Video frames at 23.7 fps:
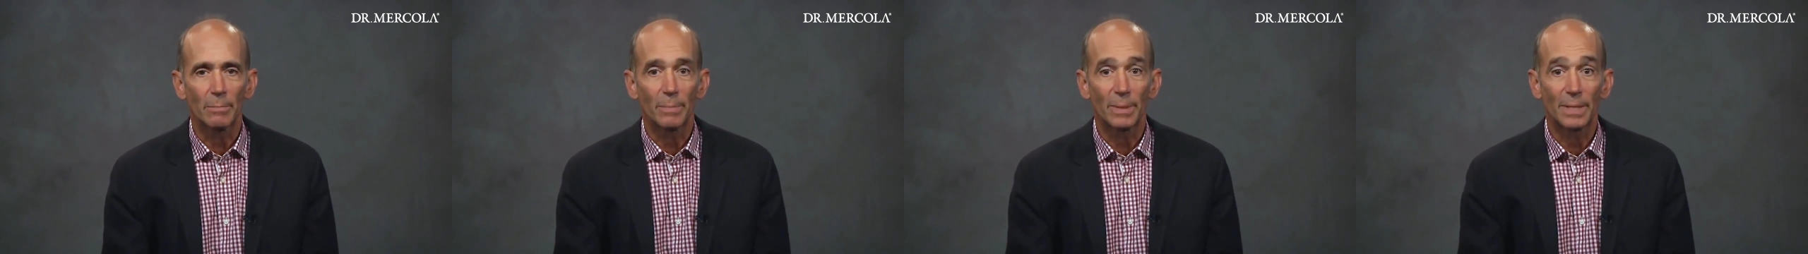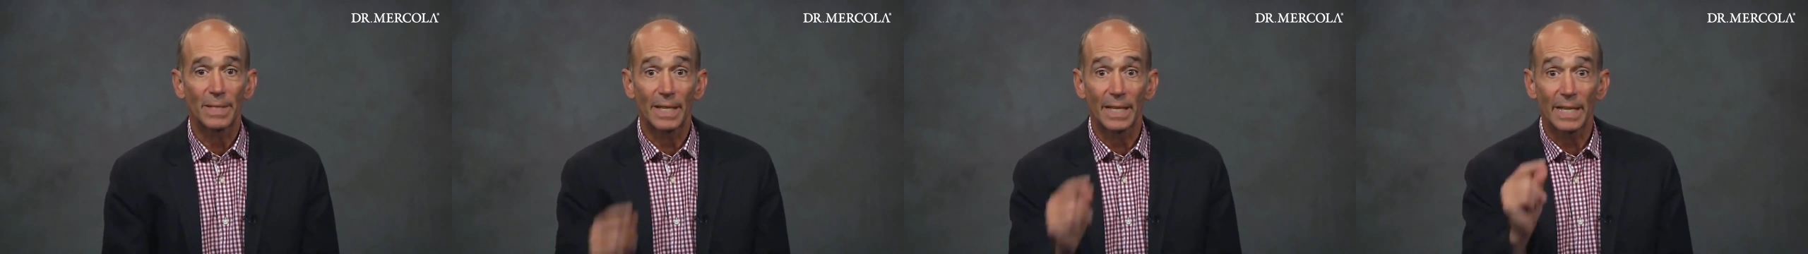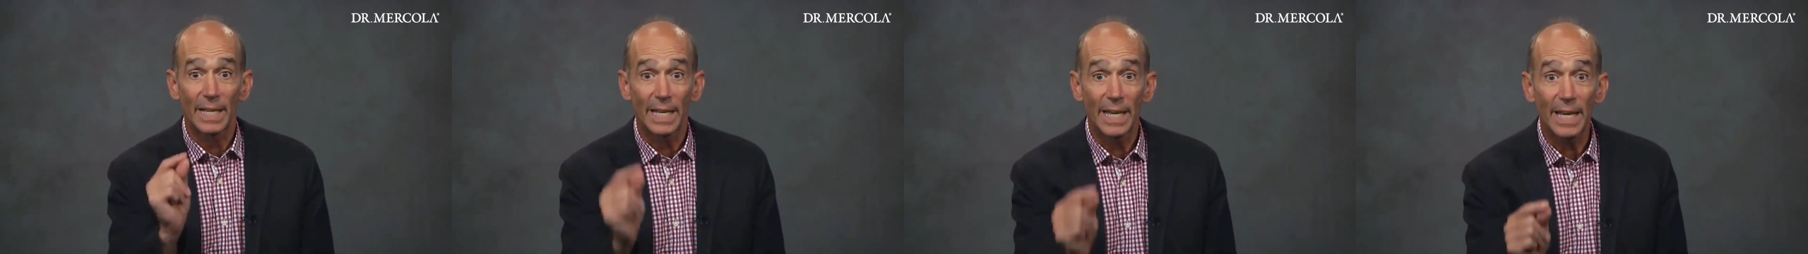
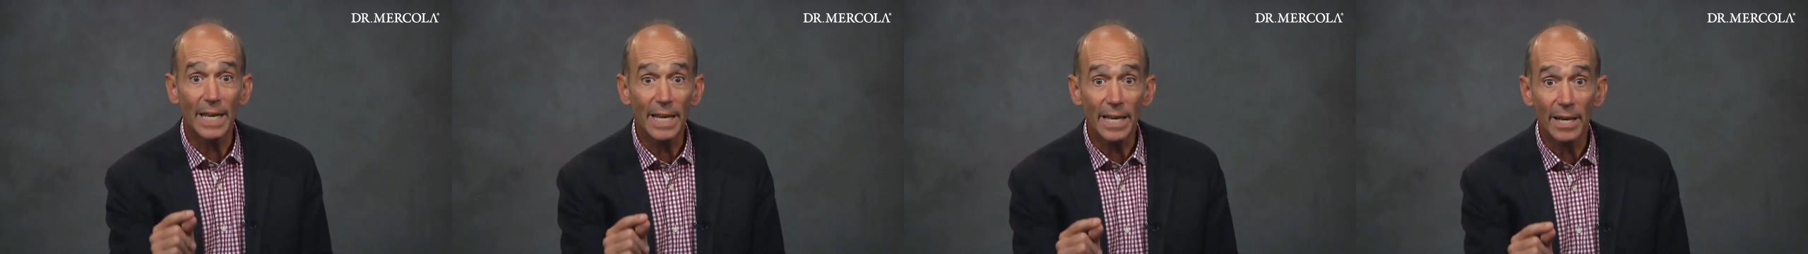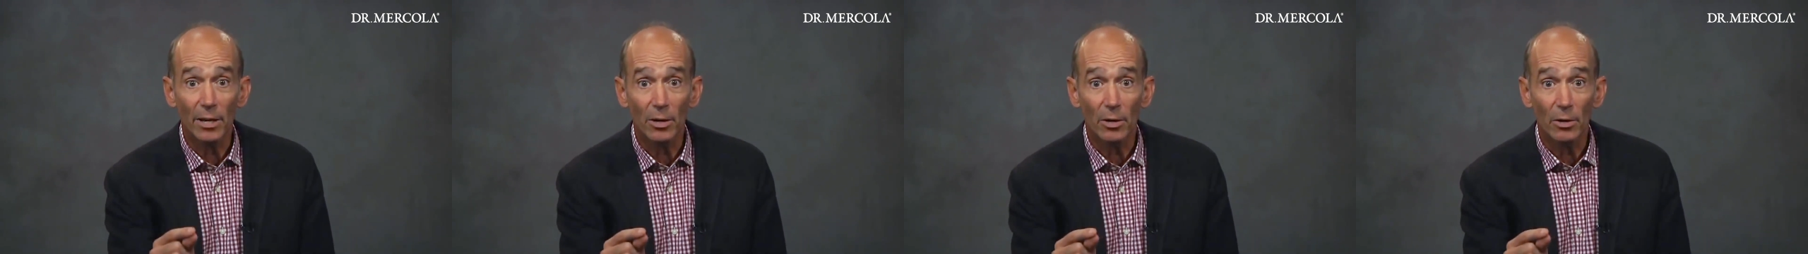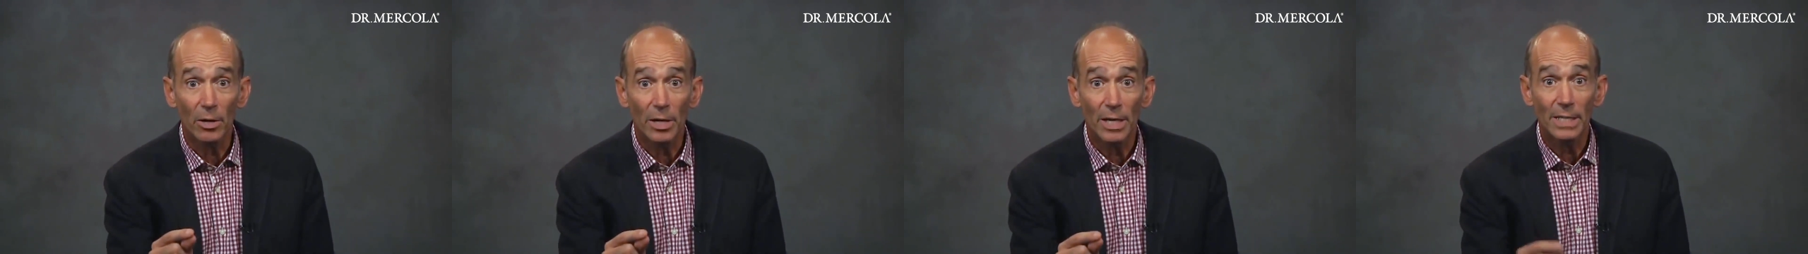But the key
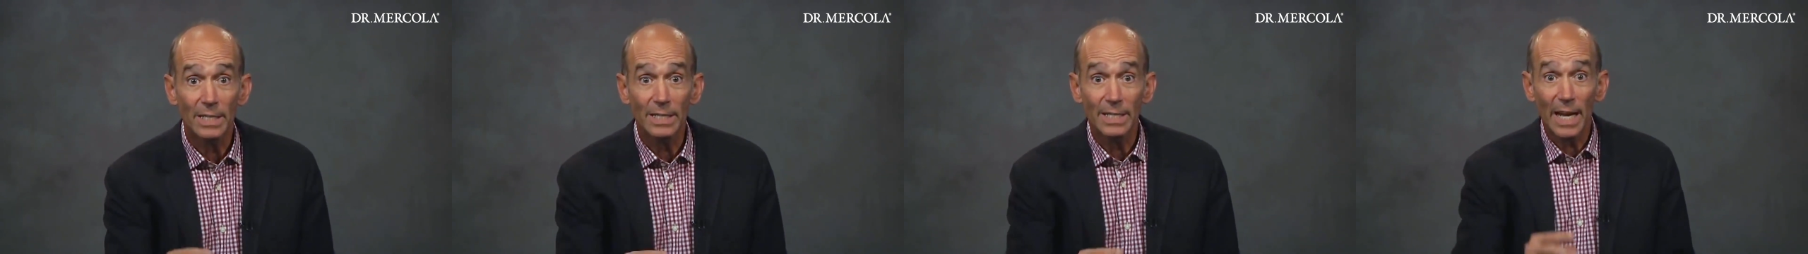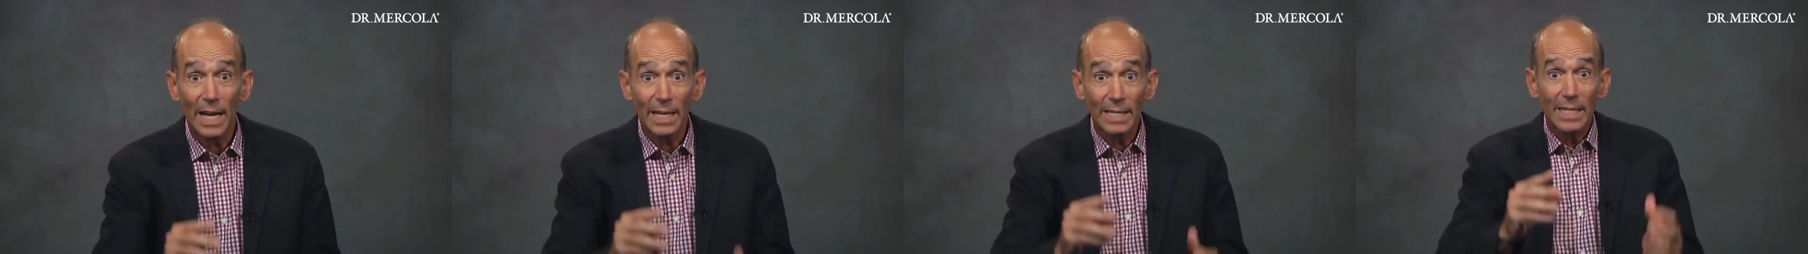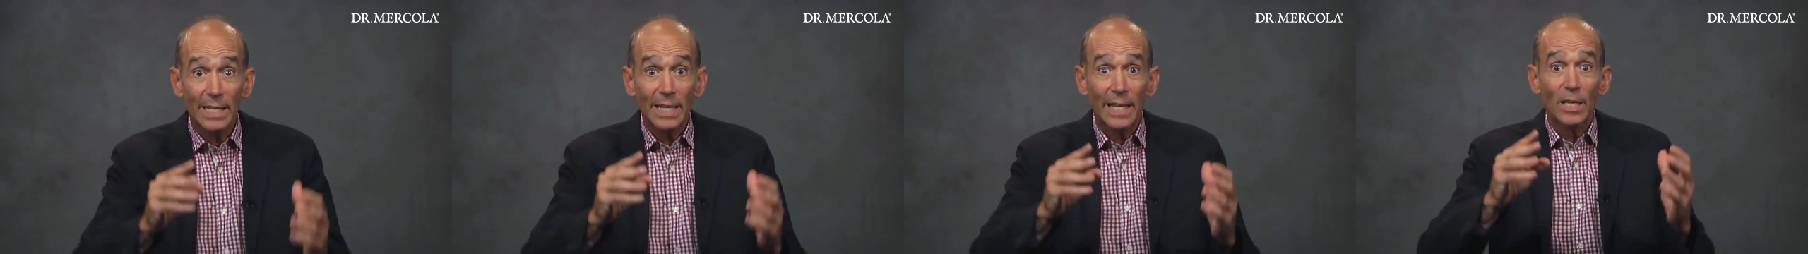here is
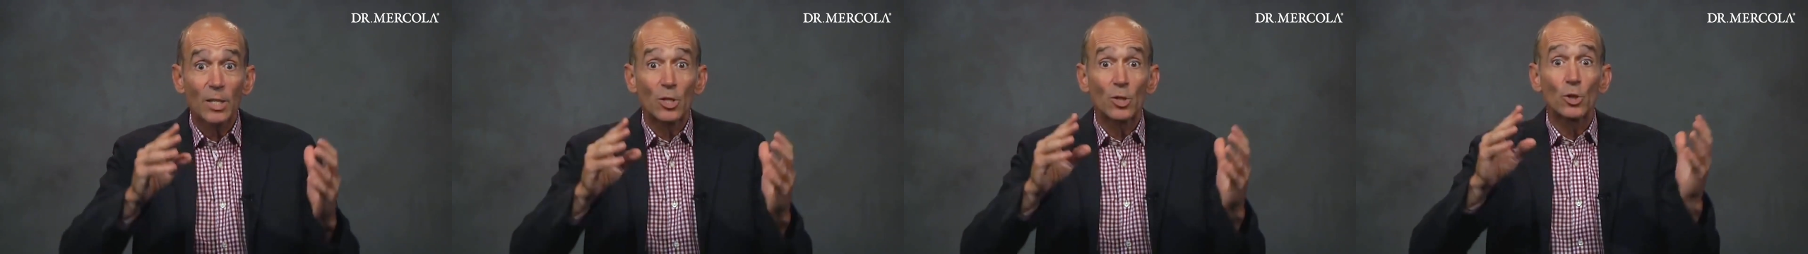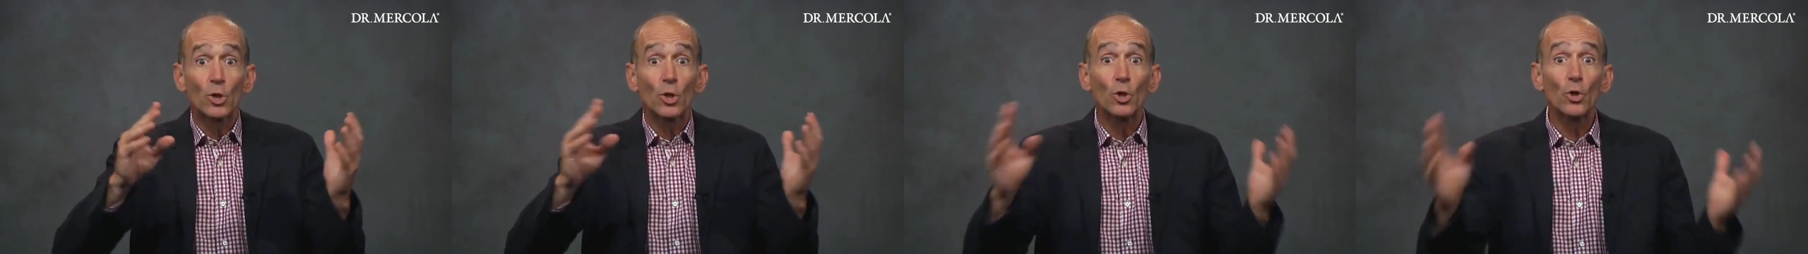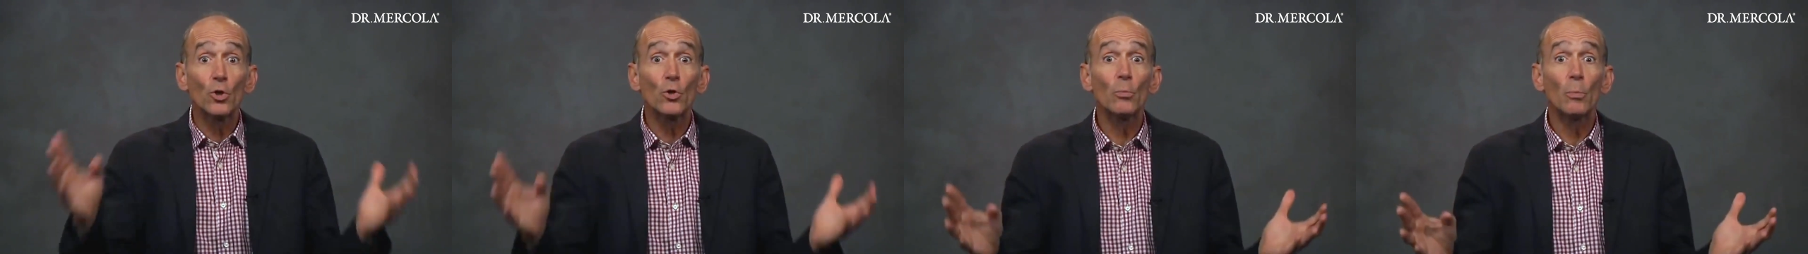not to get
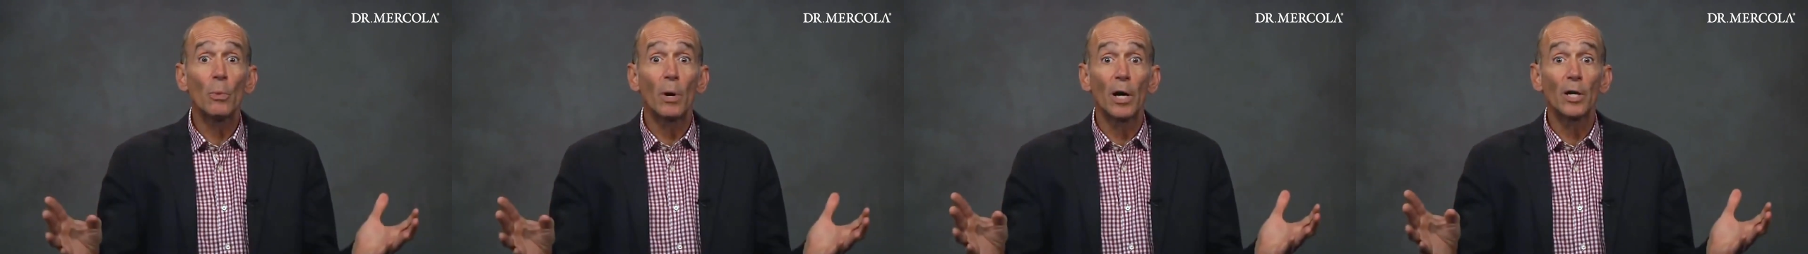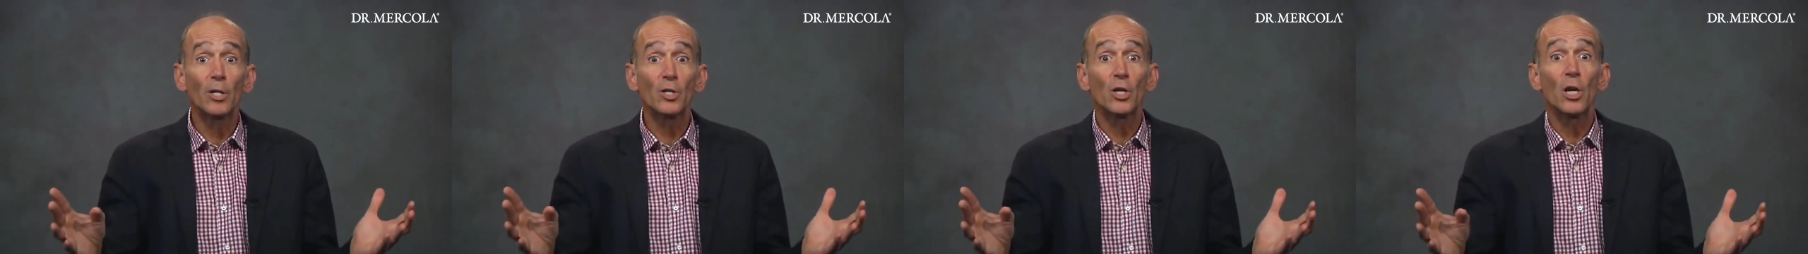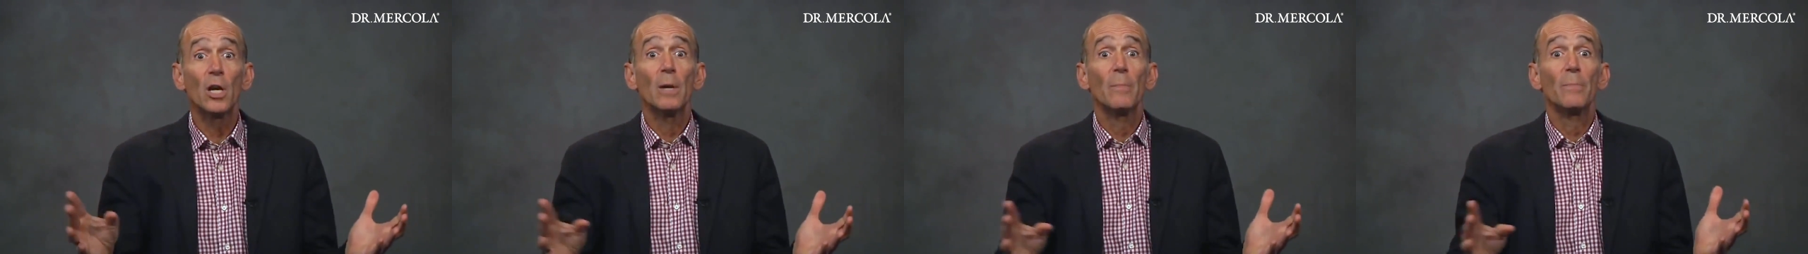too
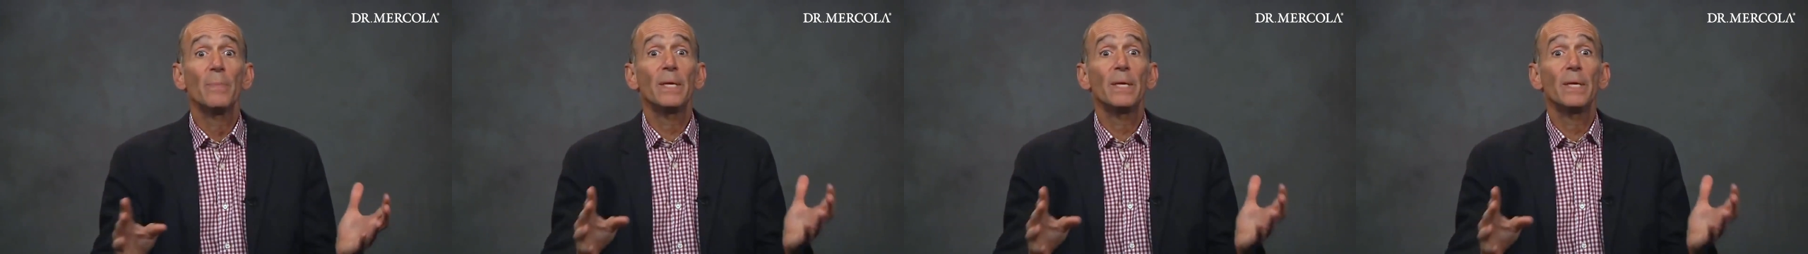much